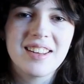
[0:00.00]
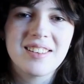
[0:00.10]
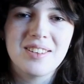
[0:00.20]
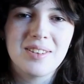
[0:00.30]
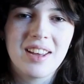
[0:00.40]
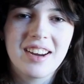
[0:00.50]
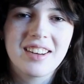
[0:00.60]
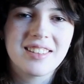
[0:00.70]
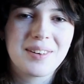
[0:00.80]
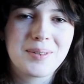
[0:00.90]
get to do that
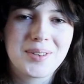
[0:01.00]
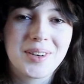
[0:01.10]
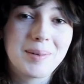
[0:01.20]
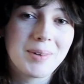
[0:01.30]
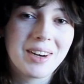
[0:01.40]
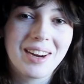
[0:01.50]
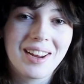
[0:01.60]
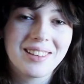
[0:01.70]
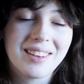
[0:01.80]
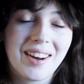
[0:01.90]
because I was already running
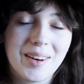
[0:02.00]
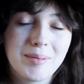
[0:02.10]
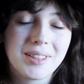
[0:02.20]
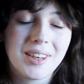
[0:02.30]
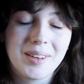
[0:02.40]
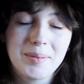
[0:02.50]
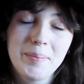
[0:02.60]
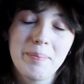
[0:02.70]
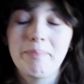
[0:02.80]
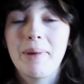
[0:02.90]
out of time, so
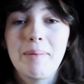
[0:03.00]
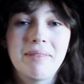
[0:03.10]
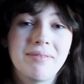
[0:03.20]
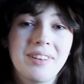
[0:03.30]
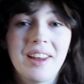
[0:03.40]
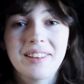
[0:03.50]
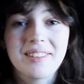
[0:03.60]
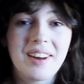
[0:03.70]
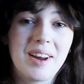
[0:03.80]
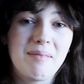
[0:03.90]
Maybe
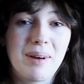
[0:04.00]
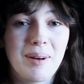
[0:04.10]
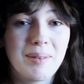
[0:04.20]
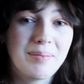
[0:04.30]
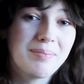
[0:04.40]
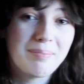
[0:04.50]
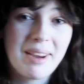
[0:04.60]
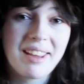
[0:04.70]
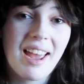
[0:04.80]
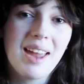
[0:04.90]
next time I'll
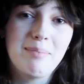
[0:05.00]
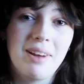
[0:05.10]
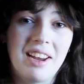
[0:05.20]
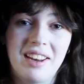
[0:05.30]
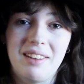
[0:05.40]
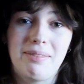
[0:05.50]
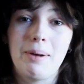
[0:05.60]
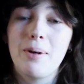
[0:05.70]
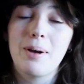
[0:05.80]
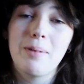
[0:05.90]
make a headband if
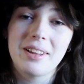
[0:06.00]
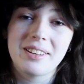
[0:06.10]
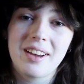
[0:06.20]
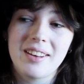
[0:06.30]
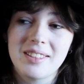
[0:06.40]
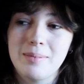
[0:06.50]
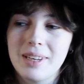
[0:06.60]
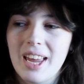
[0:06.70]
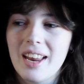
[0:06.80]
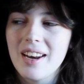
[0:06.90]
I want to wear this costume
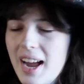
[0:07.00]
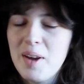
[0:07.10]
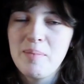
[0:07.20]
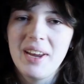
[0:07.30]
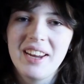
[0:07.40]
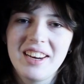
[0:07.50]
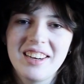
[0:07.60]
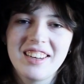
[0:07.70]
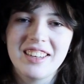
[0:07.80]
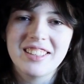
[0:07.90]
again. I made
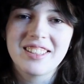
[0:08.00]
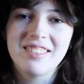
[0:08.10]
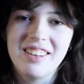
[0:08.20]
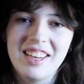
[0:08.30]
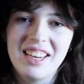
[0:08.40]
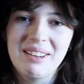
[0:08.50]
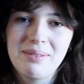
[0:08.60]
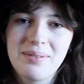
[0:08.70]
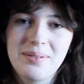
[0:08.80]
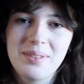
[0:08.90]
a
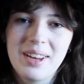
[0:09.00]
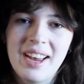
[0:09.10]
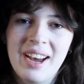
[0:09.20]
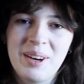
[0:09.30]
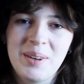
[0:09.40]
sleeve out